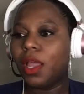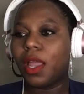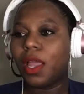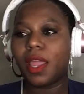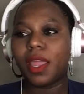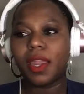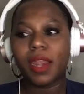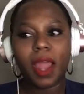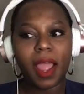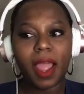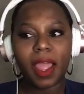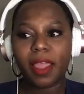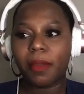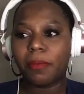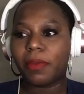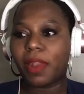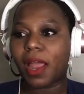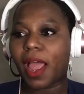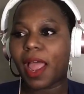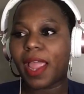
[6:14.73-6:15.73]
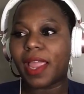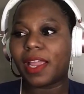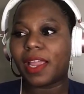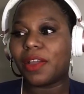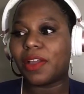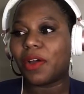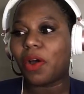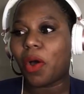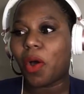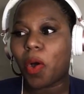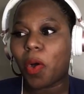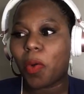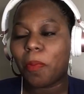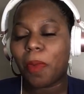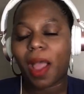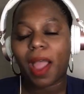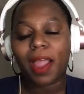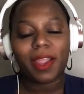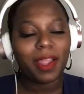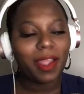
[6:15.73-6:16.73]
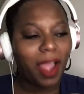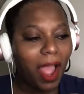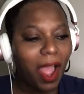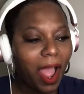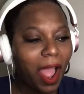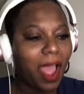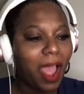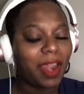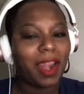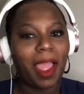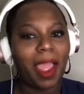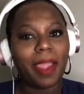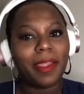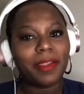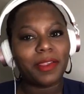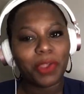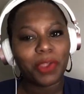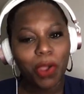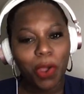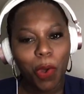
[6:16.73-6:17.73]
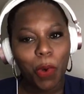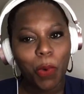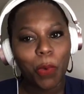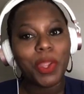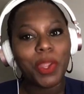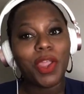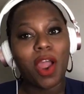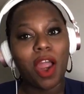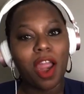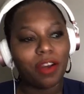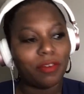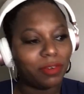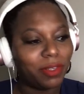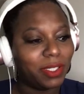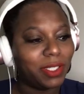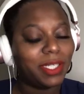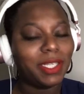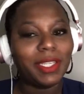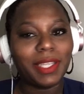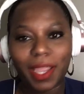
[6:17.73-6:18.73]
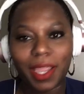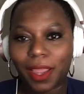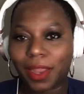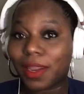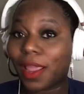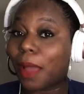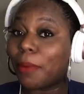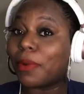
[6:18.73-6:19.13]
And I am like, oh my God, like, yo, we are really getting it.